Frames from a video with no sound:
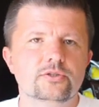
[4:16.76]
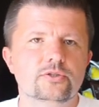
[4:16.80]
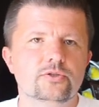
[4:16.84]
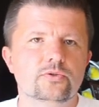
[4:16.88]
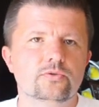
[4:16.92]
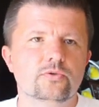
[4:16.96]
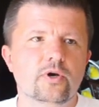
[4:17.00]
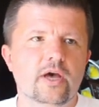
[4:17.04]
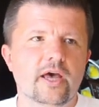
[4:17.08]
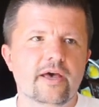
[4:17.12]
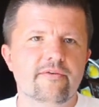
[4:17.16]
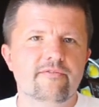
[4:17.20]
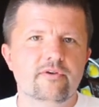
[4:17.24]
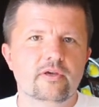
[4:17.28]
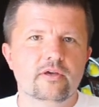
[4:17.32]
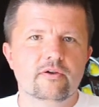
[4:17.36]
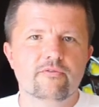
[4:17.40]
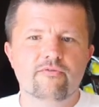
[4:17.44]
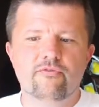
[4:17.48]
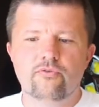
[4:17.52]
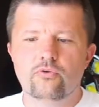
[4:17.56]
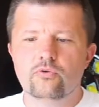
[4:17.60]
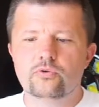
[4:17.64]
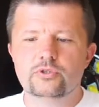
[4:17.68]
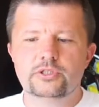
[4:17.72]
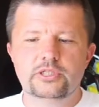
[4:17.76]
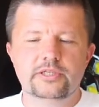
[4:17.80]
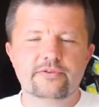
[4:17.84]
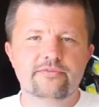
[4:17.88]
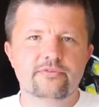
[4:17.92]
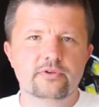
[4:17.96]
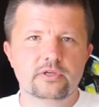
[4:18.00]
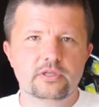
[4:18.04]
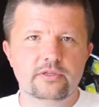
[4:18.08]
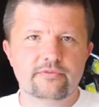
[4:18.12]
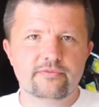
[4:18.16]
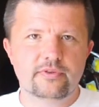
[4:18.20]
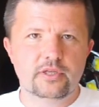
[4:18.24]
to having 4
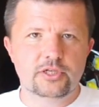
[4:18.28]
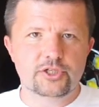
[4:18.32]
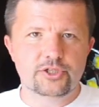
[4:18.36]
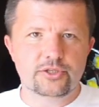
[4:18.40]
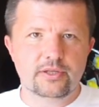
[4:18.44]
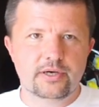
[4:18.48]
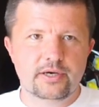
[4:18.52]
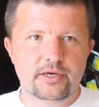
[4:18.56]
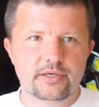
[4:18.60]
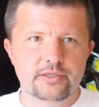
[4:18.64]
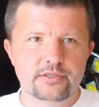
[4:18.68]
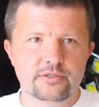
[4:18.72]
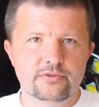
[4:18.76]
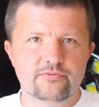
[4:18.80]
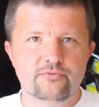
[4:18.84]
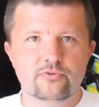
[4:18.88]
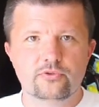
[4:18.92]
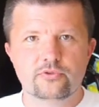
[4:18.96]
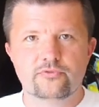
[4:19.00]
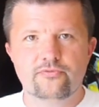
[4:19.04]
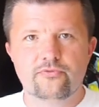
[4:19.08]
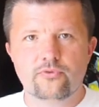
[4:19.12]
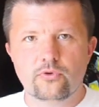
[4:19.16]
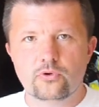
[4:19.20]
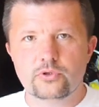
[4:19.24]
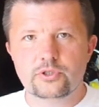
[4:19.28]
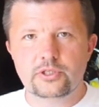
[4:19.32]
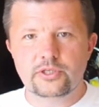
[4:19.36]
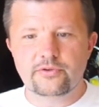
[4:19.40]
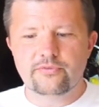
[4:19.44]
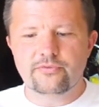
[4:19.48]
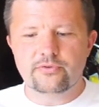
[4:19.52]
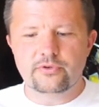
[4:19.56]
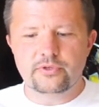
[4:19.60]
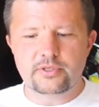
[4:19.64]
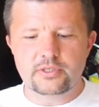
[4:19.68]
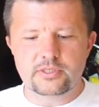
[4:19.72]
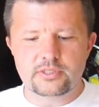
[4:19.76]
different flashlights for 4
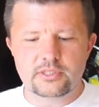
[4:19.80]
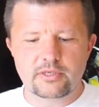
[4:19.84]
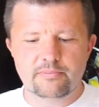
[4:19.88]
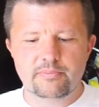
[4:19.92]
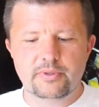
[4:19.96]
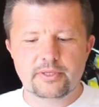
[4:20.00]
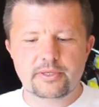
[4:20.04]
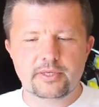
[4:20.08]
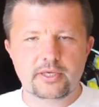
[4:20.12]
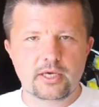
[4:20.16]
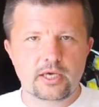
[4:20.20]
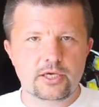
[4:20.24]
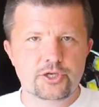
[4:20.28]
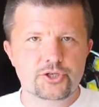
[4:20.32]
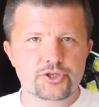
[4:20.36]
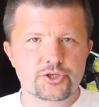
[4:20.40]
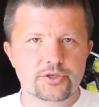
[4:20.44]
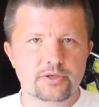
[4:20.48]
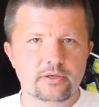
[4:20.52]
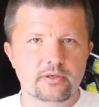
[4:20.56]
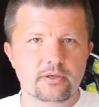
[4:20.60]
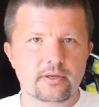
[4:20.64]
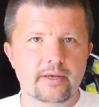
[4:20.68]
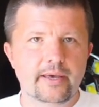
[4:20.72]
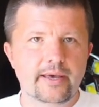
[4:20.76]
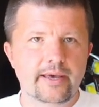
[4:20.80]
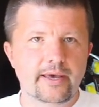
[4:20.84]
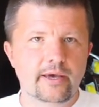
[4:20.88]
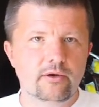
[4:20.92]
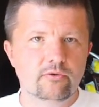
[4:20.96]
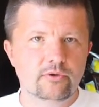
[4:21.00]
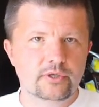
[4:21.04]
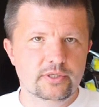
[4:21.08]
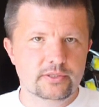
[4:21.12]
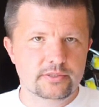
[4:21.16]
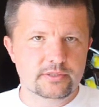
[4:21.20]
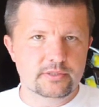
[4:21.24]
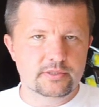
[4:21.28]
different application
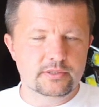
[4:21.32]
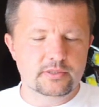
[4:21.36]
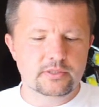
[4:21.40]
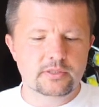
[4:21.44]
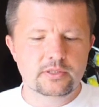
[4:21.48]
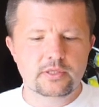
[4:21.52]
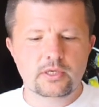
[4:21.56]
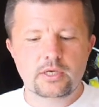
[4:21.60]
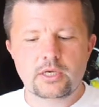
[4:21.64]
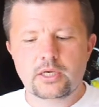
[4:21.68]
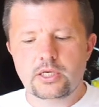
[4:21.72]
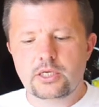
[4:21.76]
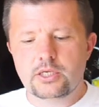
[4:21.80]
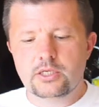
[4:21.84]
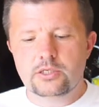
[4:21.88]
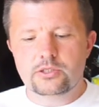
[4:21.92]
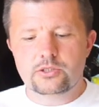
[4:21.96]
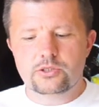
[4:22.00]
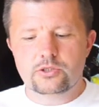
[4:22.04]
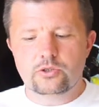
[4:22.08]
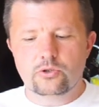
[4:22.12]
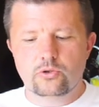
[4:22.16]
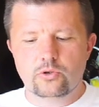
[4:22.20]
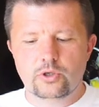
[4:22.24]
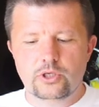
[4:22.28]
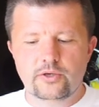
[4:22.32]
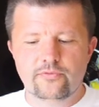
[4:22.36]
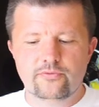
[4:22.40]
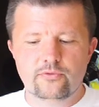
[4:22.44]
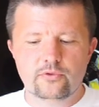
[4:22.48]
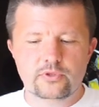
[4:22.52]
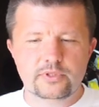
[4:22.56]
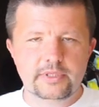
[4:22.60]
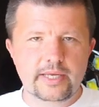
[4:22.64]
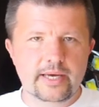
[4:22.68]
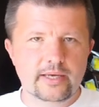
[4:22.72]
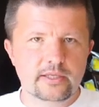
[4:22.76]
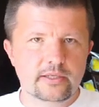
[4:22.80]
areas. So if
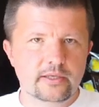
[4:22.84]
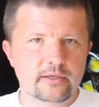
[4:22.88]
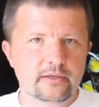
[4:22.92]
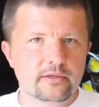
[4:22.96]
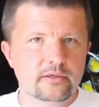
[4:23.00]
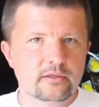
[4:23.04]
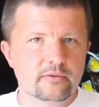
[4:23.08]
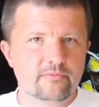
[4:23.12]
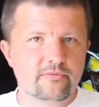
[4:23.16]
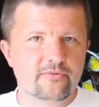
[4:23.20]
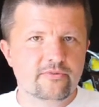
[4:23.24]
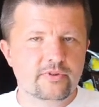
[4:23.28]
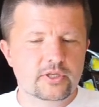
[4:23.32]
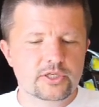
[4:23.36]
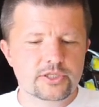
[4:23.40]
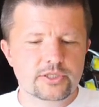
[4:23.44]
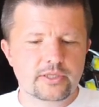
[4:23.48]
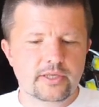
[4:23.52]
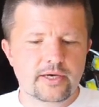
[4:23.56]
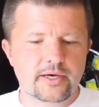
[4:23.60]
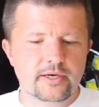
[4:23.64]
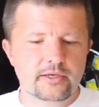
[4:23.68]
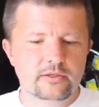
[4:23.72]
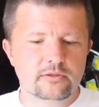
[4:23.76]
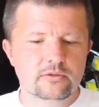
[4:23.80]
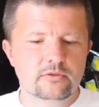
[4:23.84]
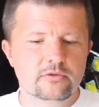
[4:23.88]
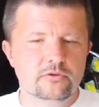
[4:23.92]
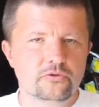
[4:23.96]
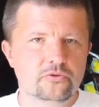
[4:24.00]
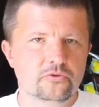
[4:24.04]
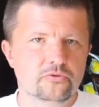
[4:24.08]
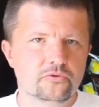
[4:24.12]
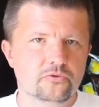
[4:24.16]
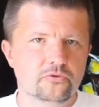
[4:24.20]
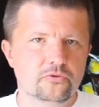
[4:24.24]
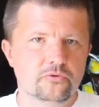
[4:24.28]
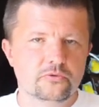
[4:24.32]
you tactical flashlight,
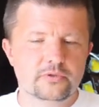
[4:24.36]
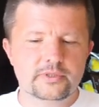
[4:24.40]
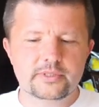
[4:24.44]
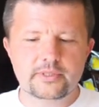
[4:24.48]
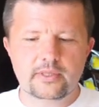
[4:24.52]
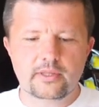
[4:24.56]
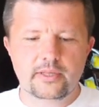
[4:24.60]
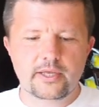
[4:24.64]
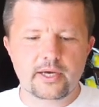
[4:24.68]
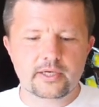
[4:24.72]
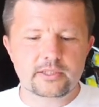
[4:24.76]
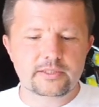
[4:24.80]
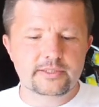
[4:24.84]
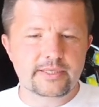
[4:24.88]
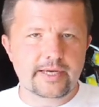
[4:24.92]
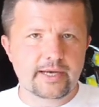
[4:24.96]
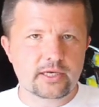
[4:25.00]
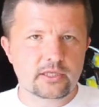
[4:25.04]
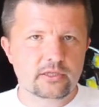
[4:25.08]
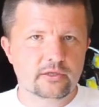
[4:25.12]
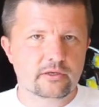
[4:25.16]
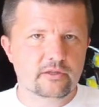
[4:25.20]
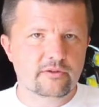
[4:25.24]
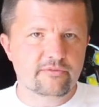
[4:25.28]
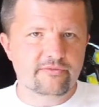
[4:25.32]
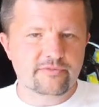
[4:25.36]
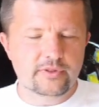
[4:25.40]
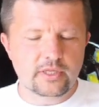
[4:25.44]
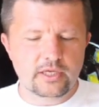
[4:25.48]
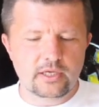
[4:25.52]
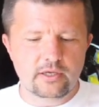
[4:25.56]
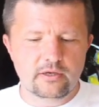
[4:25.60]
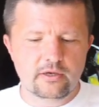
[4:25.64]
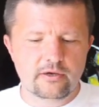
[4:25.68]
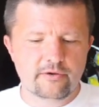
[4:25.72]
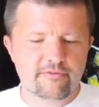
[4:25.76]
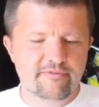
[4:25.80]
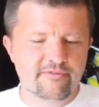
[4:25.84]
you select tactical
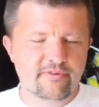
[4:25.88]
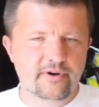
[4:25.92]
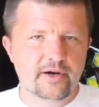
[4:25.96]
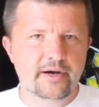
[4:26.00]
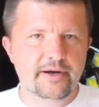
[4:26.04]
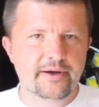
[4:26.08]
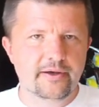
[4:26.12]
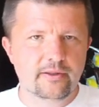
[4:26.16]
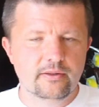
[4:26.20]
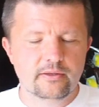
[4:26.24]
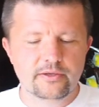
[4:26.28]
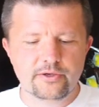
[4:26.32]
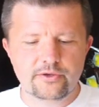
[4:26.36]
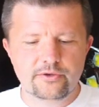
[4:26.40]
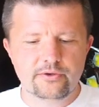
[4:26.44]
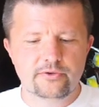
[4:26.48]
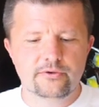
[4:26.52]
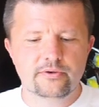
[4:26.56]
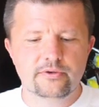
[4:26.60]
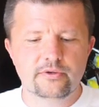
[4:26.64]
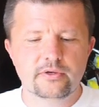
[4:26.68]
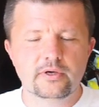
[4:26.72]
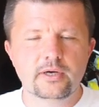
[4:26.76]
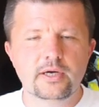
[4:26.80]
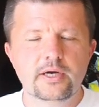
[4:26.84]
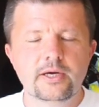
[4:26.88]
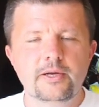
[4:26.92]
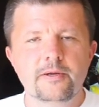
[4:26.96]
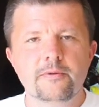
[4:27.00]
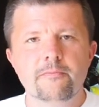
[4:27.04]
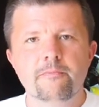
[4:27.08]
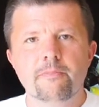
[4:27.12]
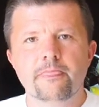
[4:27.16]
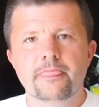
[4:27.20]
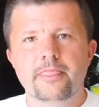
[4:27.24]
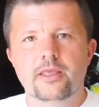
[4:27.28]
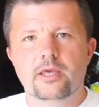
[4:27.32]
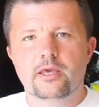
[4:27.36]
file here.
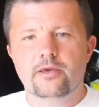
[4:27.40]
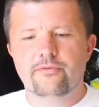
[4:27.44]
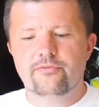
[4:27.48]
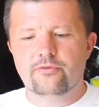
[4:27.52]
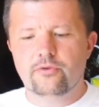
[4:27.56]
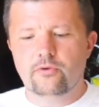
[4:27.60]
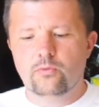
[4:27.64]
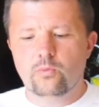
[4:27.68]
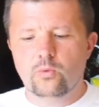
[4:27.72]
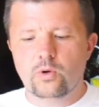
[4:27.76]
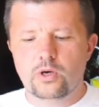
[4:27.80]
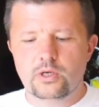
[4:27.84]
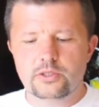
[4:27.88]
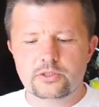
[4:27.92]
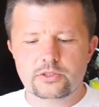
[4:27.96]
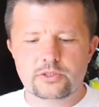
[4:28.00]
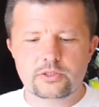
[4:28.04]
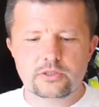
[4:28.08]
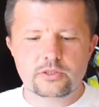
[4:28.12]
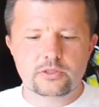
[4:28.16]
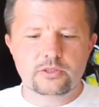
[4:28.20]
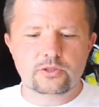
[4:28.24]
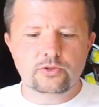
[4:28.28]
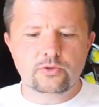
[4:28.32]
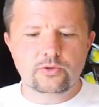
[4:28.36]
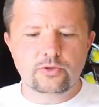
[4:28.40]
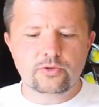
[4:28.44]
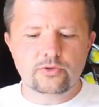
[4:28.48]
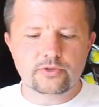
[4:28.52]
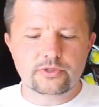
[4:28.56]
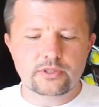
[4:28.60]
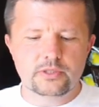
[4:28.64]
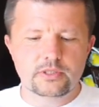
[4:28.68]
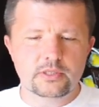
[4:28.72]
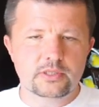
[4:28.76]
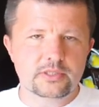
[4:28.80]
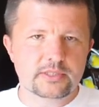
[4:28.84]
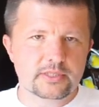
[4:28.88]
If you want to
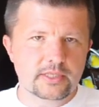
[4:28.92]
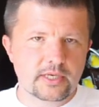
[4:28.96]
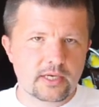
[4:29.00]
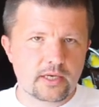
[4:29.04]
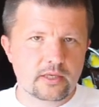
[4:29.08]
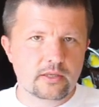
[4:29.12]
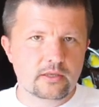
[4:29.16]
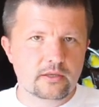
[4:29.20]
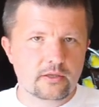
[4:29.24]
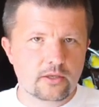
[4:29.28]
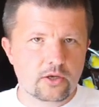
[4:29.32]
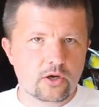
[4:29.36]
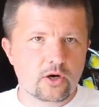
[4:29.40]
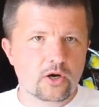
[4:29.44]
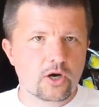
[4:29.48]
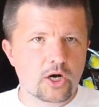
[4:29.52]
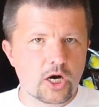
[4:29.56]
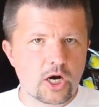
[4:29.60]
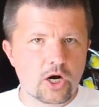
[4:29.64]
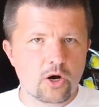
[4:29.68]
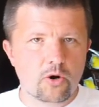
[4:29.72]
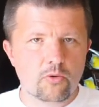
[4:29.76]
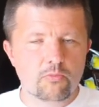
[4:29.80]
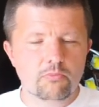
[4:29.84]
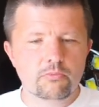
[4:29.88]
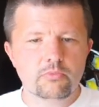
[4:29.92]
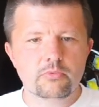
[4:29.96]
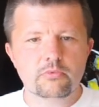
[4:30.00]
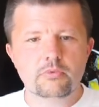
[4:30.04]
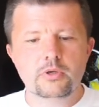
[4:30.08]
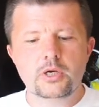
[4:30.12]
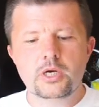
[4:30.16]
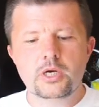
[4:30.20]
use it inside your home,